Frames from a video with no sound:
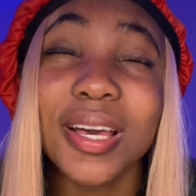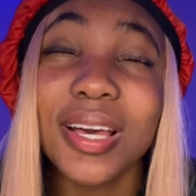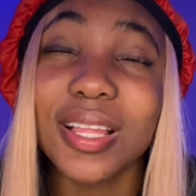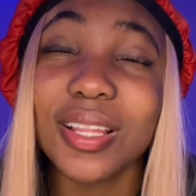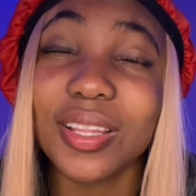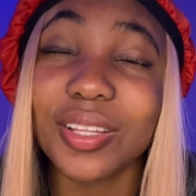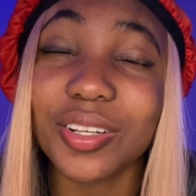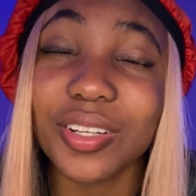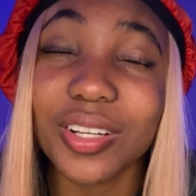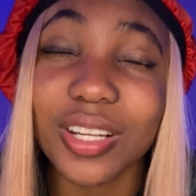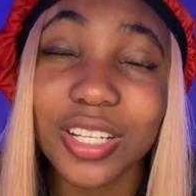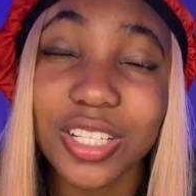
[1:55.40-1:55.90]

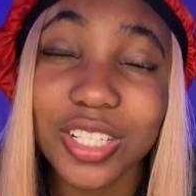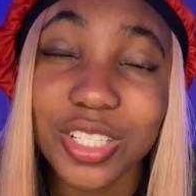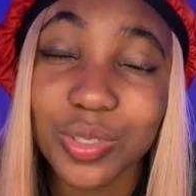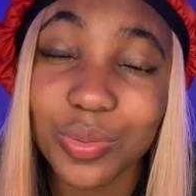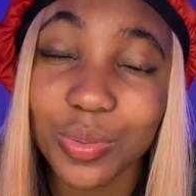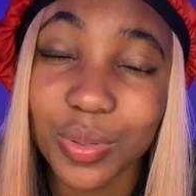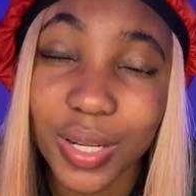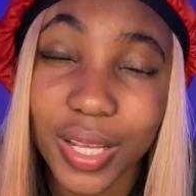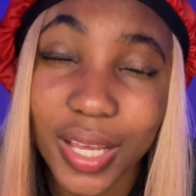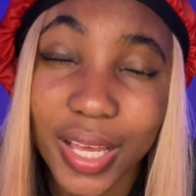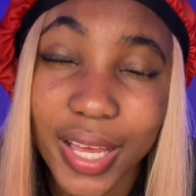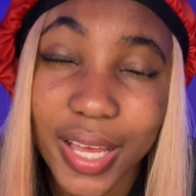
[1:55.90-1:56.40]
Lord, I just
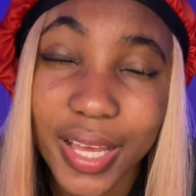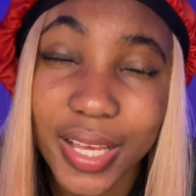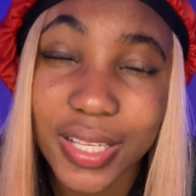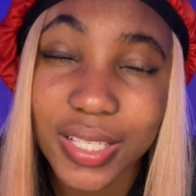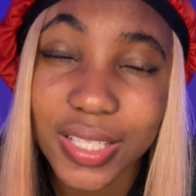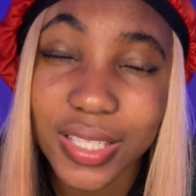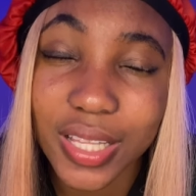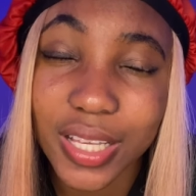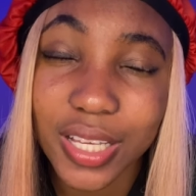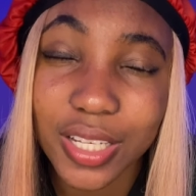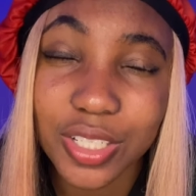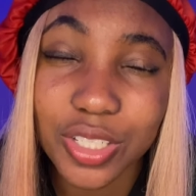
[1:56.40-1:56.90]
want to ask
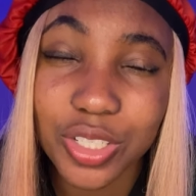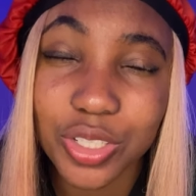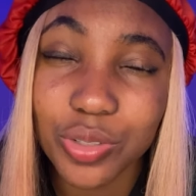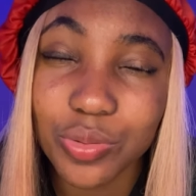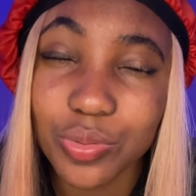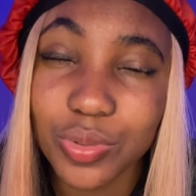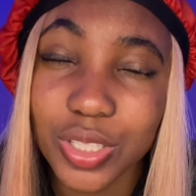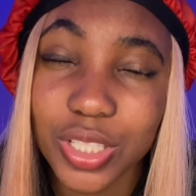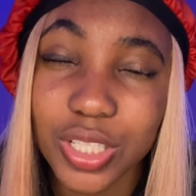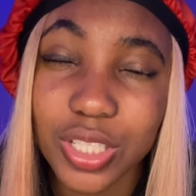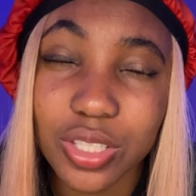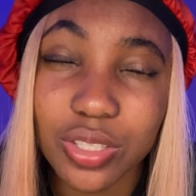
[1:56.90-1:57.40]
that you
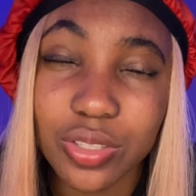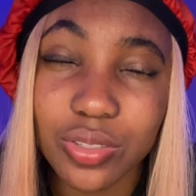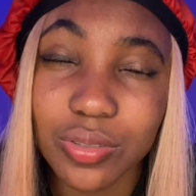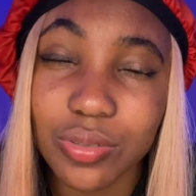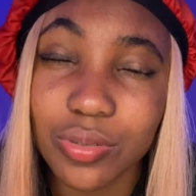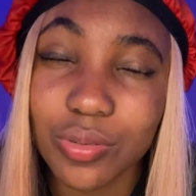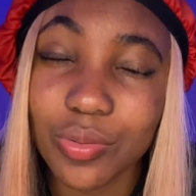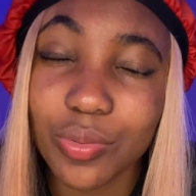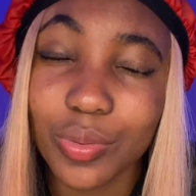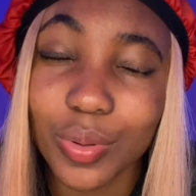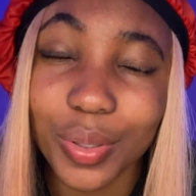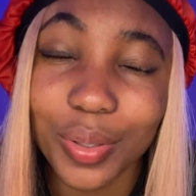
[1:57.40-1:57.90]
would just do
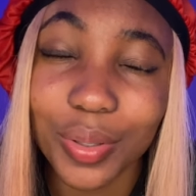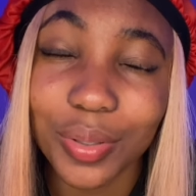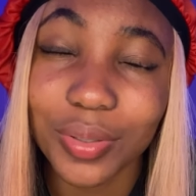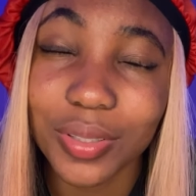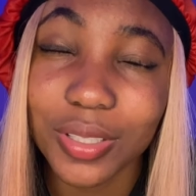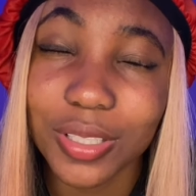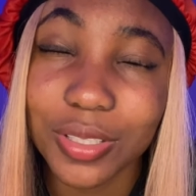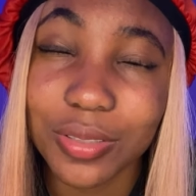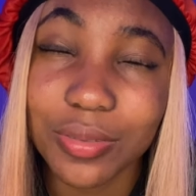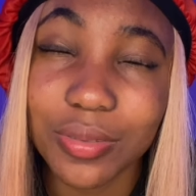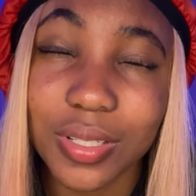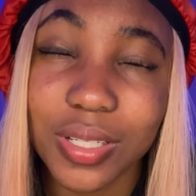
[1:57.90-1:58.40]
what only
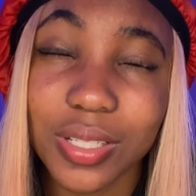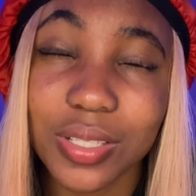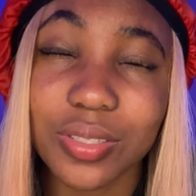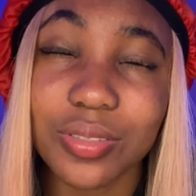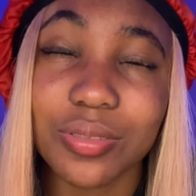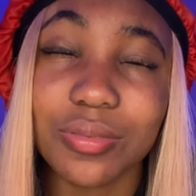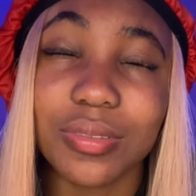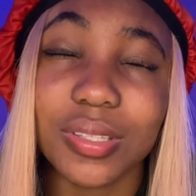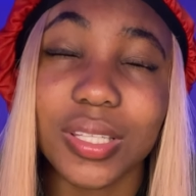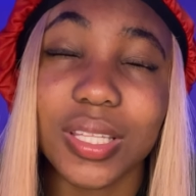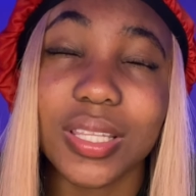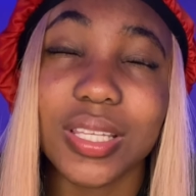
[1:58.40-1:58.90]
you can do
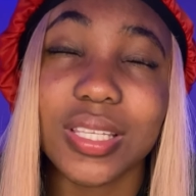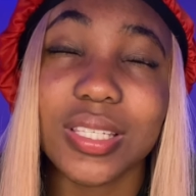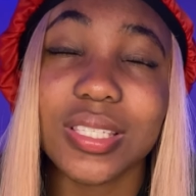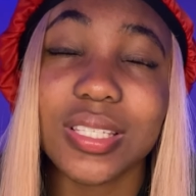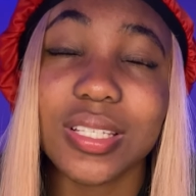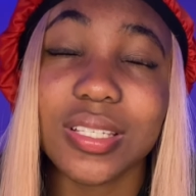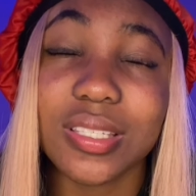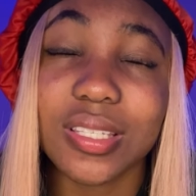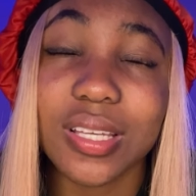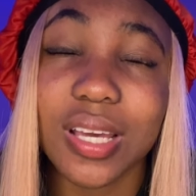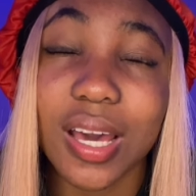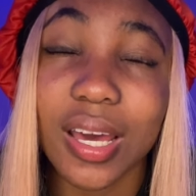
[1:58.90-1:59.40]
within this
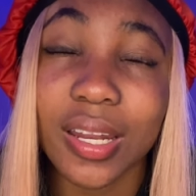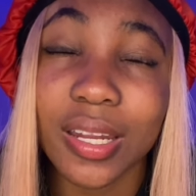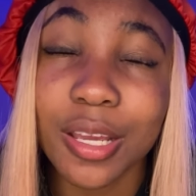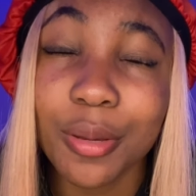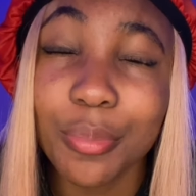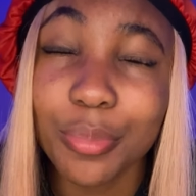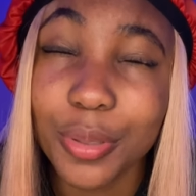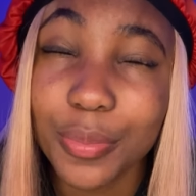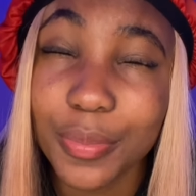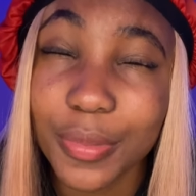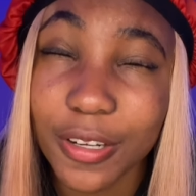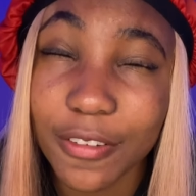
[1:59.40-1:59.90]
season. God,
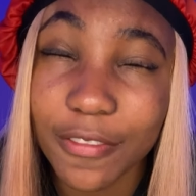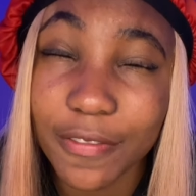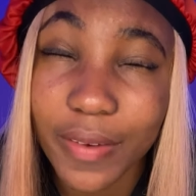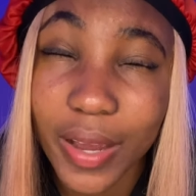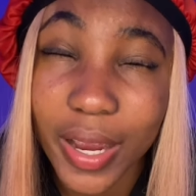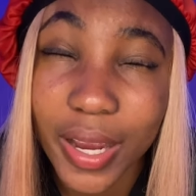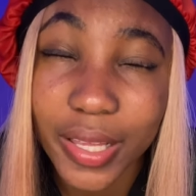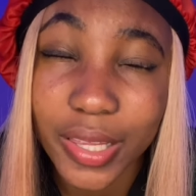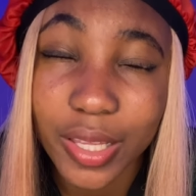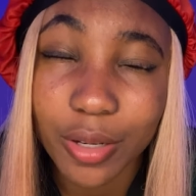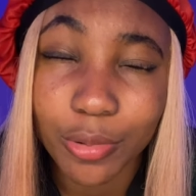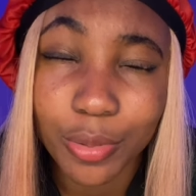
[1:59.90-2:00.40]
implement a
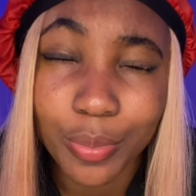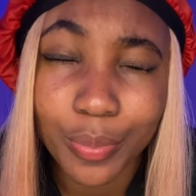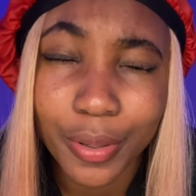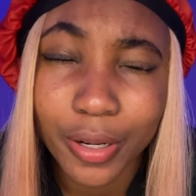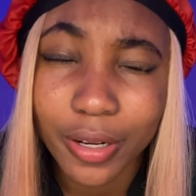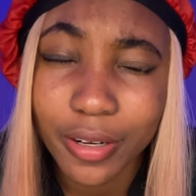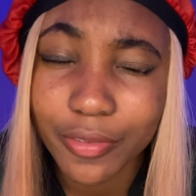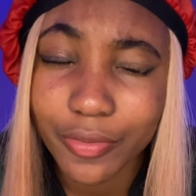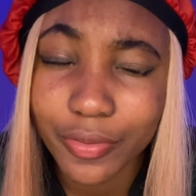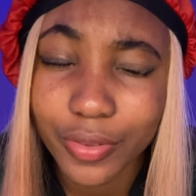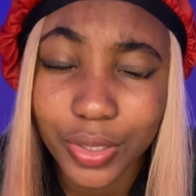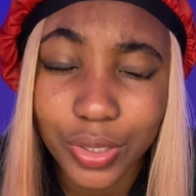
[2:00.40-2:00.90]
fire that will burn
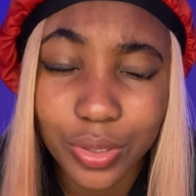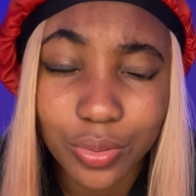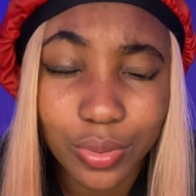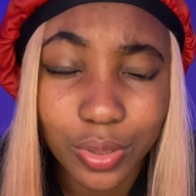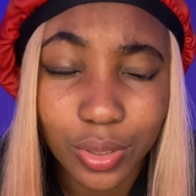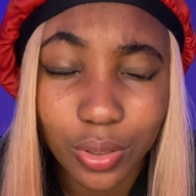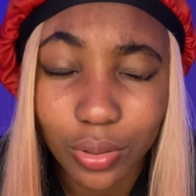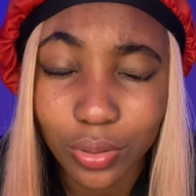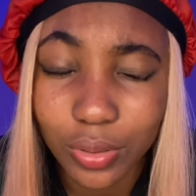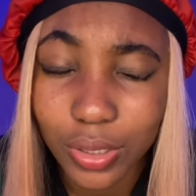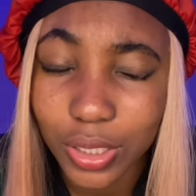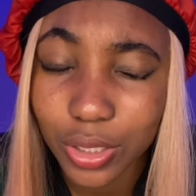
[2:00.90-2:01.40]
for you and
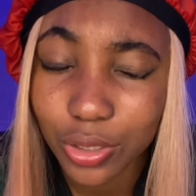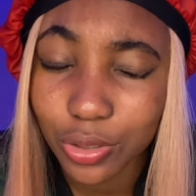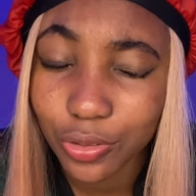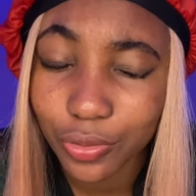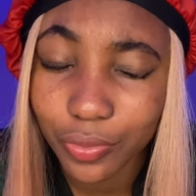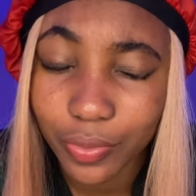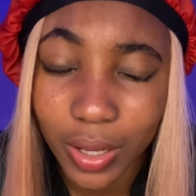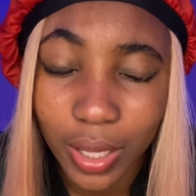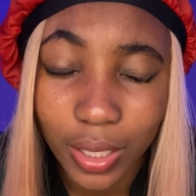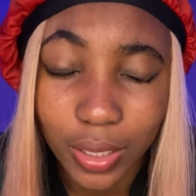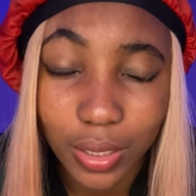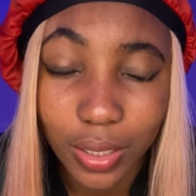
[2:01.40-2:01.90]
only you,
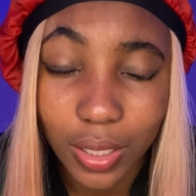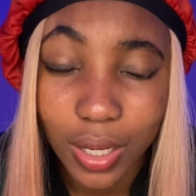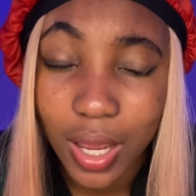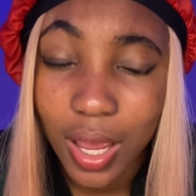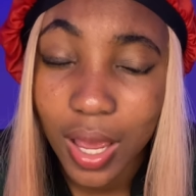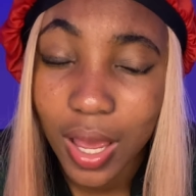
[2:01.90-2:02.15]
Father.